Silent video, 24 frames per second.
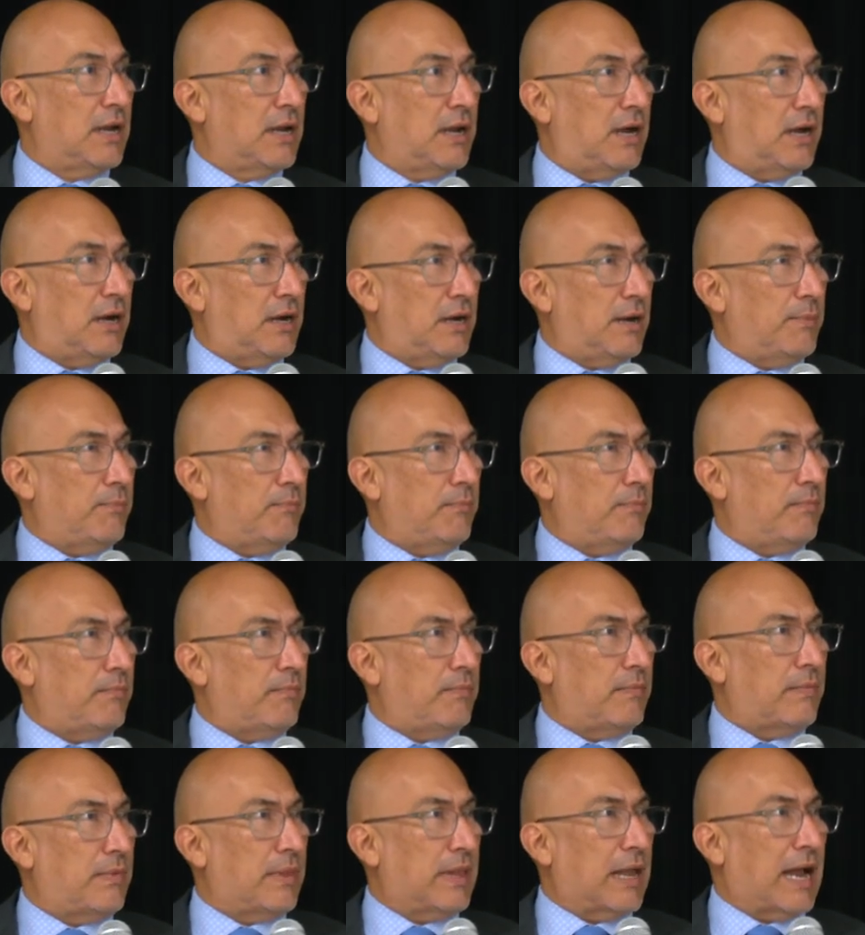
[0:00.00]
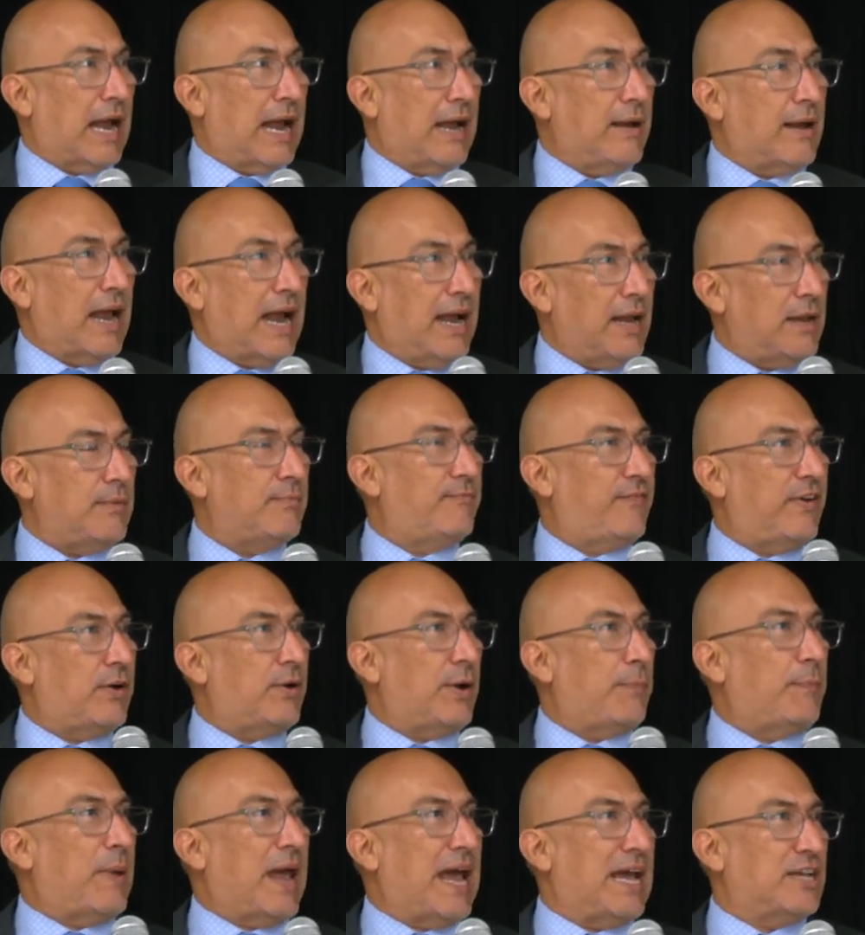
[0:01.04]
Um, I, I am
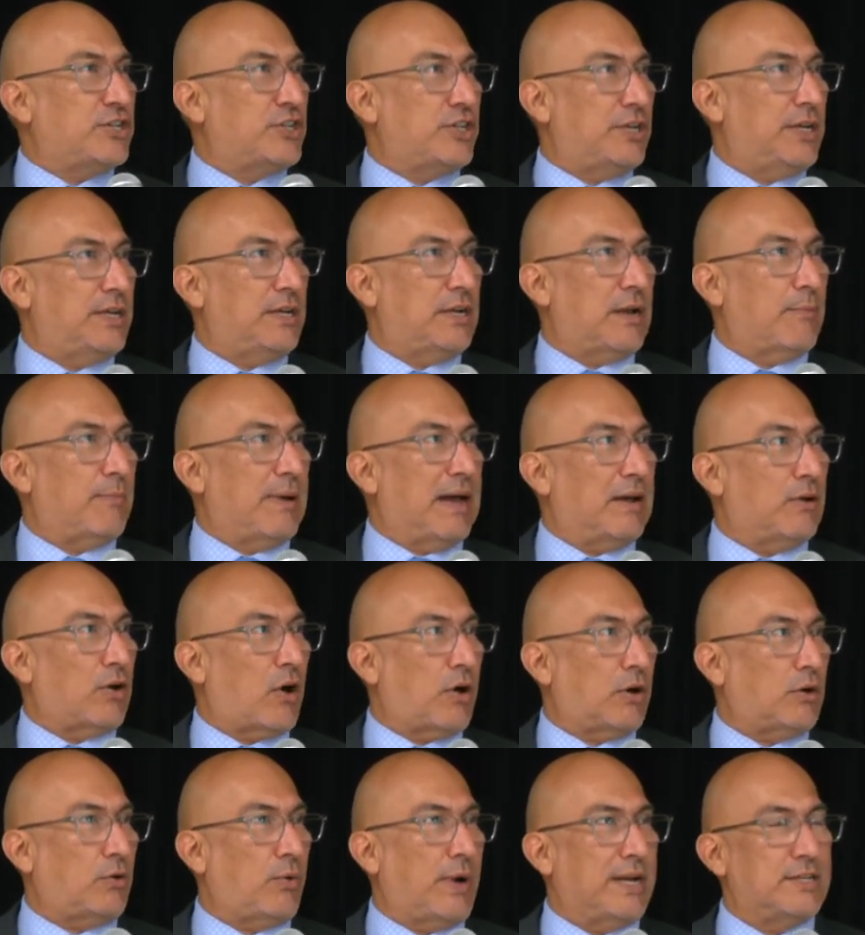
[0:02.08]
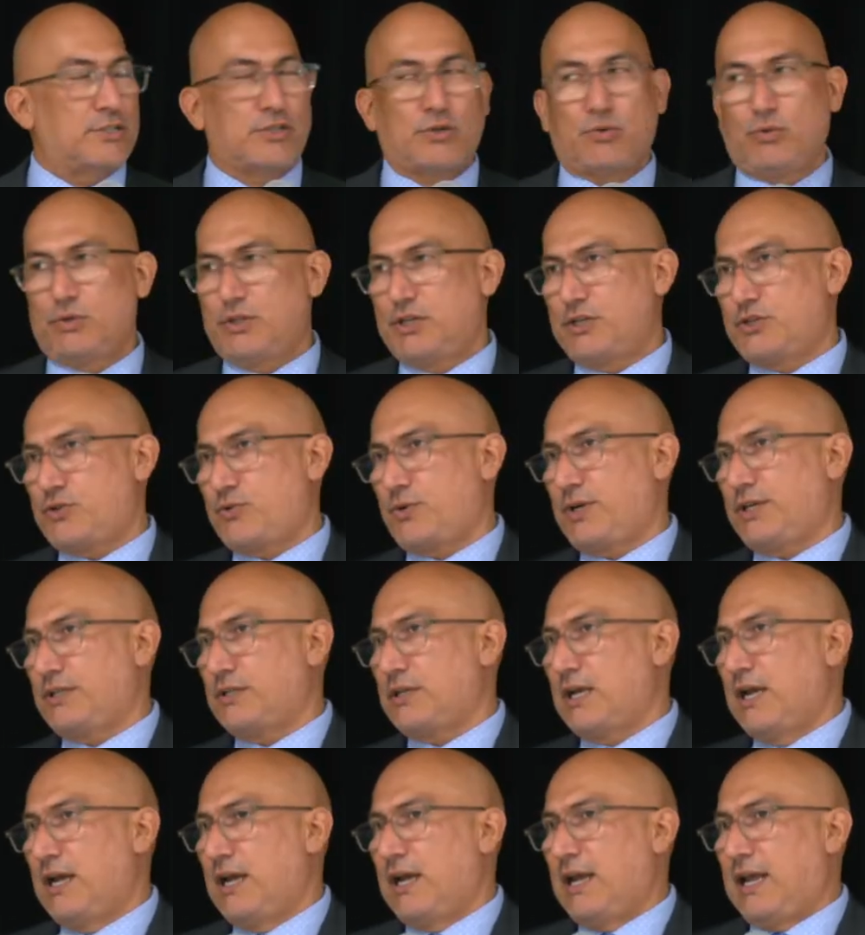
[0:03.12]
very passionate about our great school district.
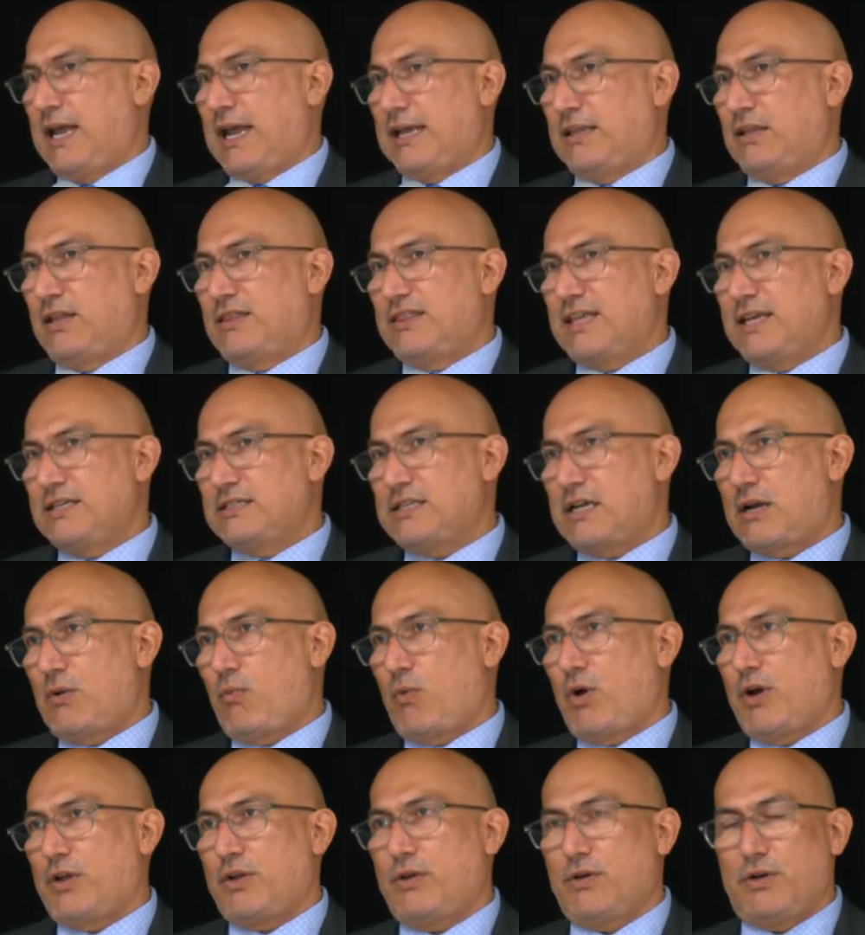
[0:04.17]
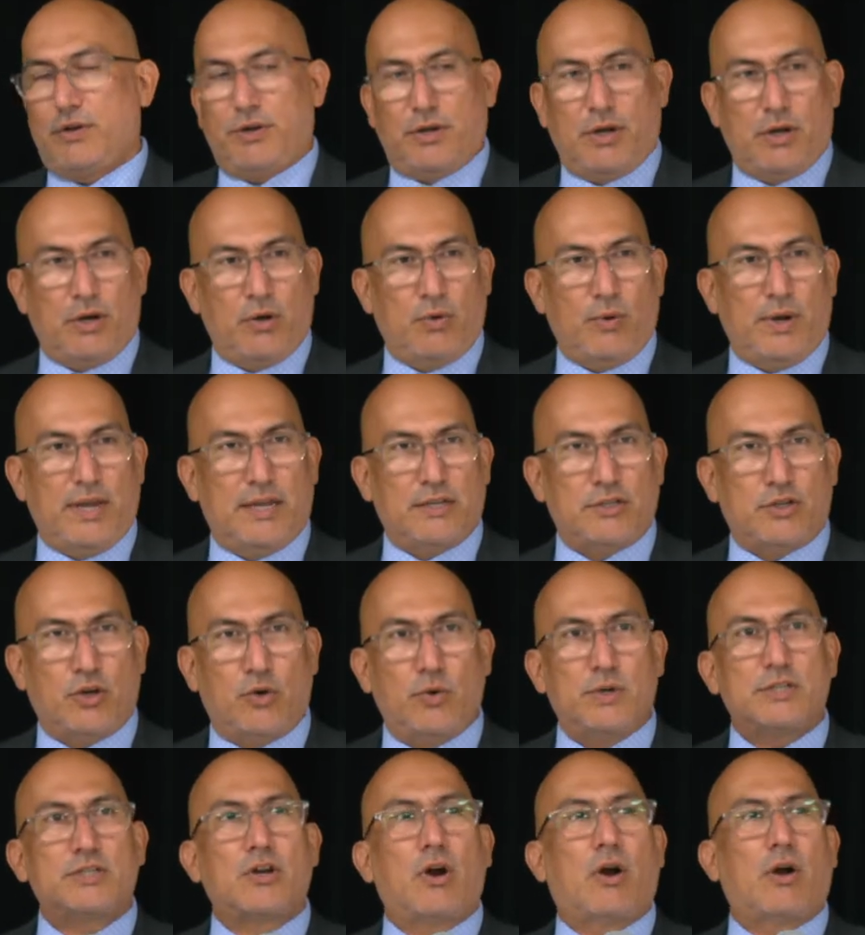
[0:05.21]
And the things that I want you to know is,
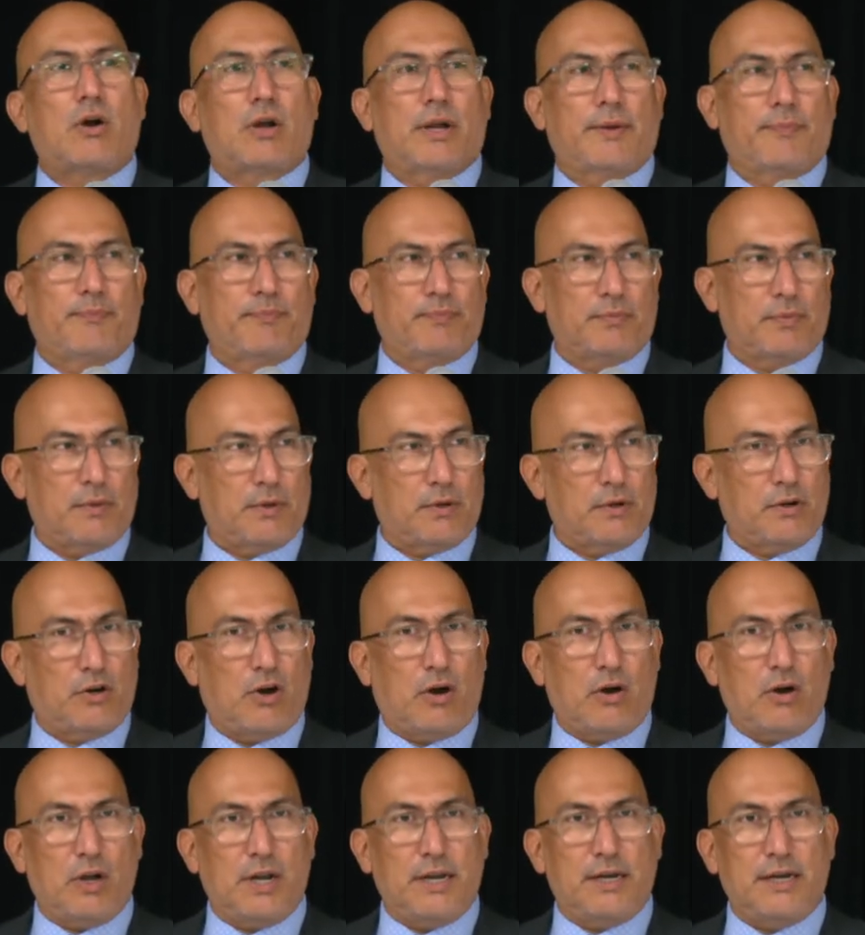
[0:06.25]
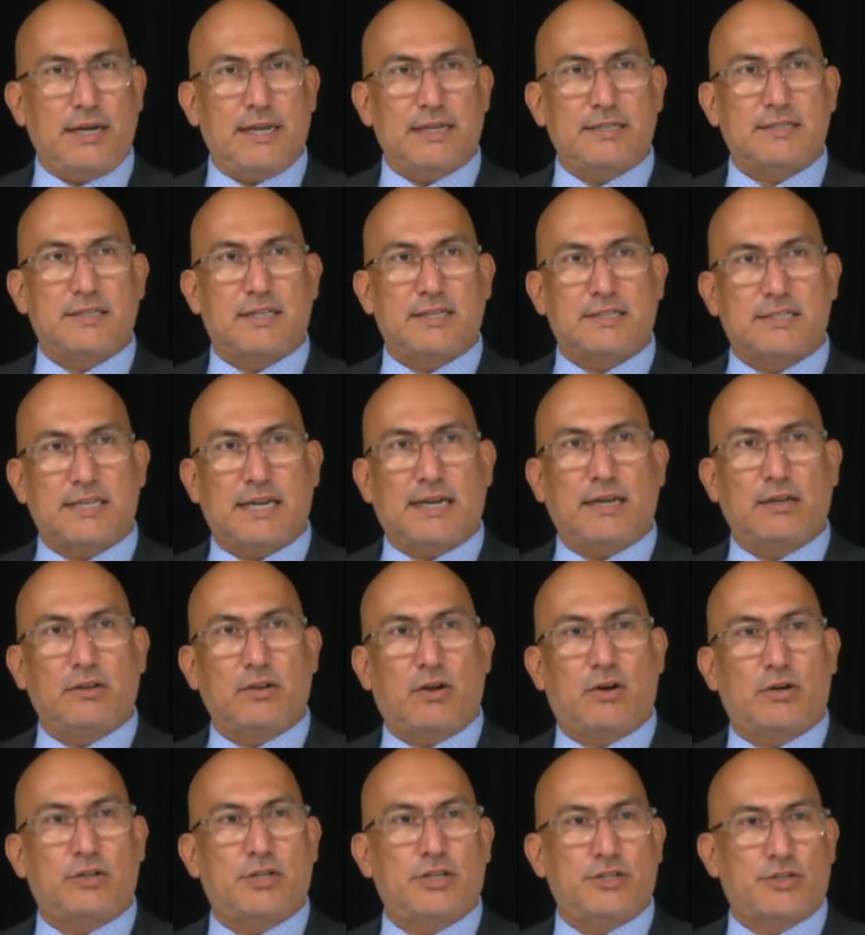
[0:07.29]
who is Garland? Garland is the second
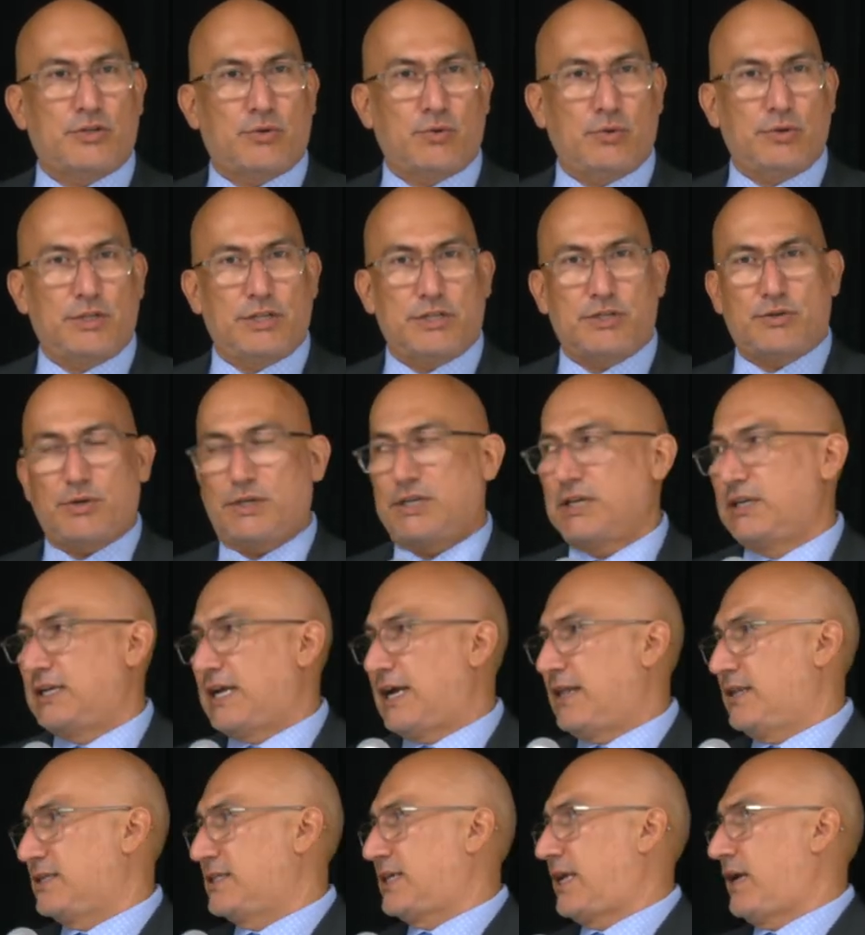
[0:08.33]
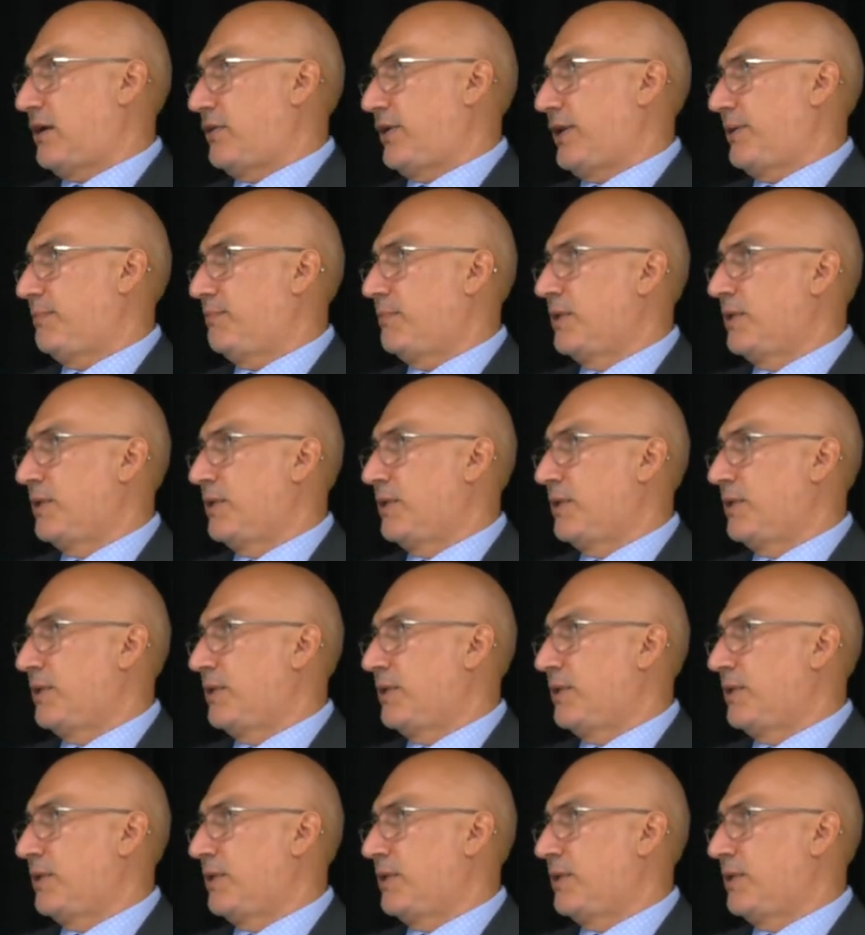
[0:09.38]
largest school district in Dallas County.